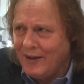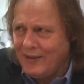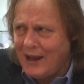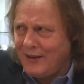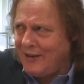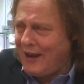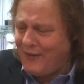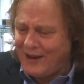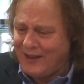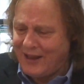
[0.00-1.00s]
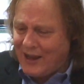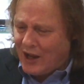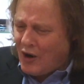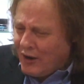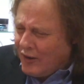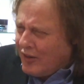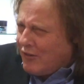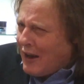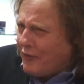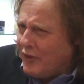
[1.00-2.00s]
then if anything, it kind of
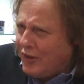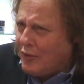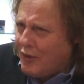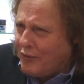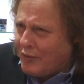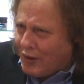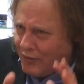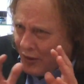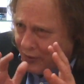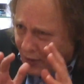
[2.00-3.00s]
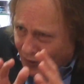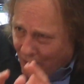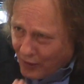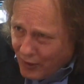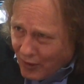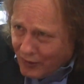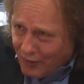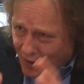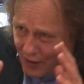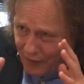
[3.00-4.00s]
strengthens you on, on, on, on, your, on
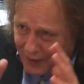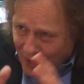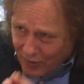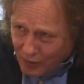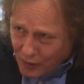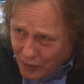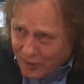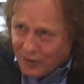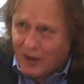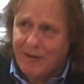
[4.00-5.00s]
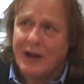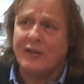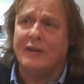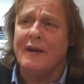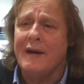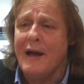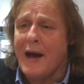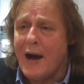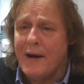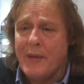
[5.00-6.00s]
your kind of initial thoughts and direction.
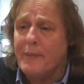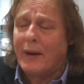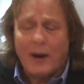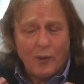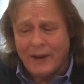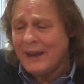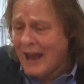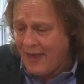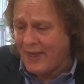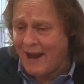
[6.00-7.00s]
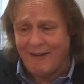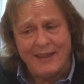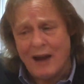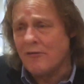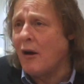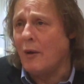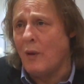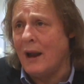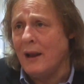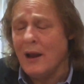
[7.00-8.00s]
Um, but I want to get there in that right
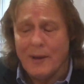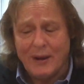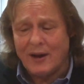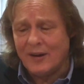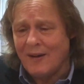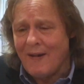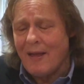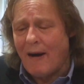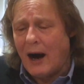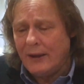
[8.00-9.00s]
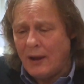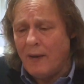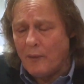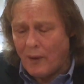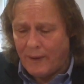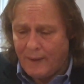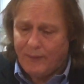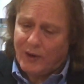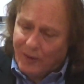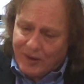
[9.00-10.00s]
way because I don't want to
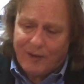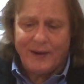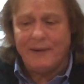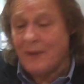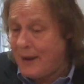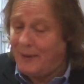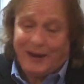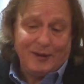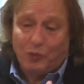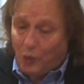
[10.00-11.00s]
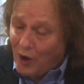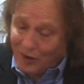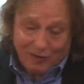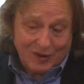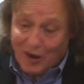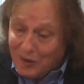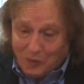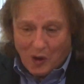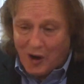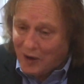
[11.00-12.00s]
do something. Maybe it works or it doesn't
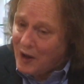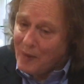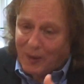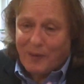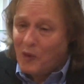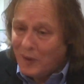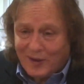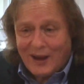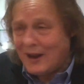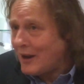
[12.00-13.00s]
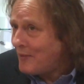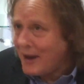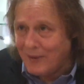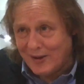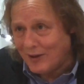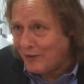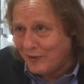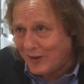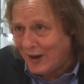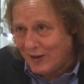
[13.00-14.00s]
work, but I'm always thinking I maybe should have
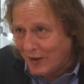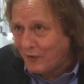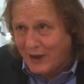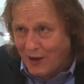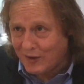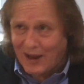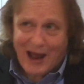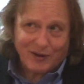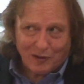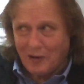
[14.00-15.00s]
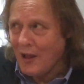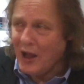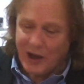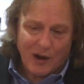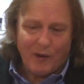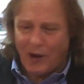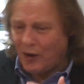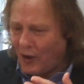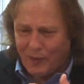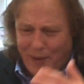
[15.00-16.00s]
seen something else out, or you know.
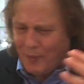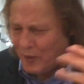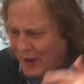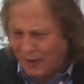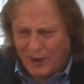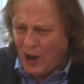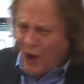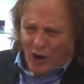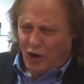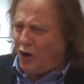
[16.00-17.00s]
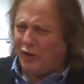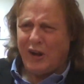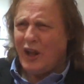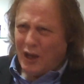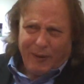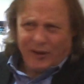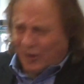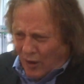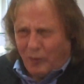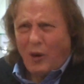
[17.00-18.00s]
And other people will say to me, "God, you had the
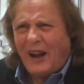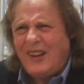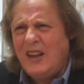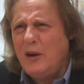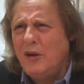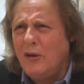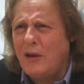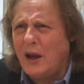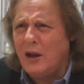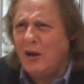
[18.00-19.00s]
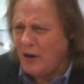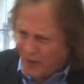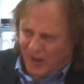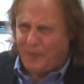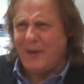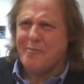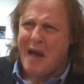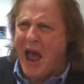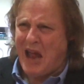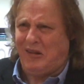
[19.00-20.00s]
child. Why didn't you do that? You know, you must have been
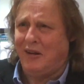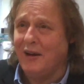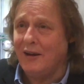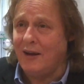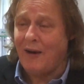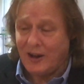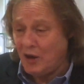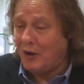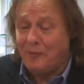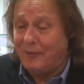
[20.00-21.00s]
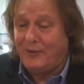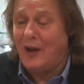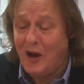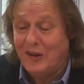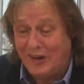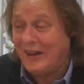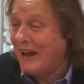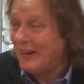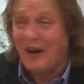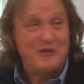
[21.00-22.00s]
mad." You know, and you can
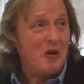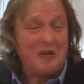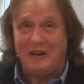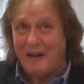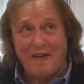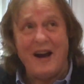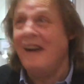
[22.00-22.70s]
understand. I've got you know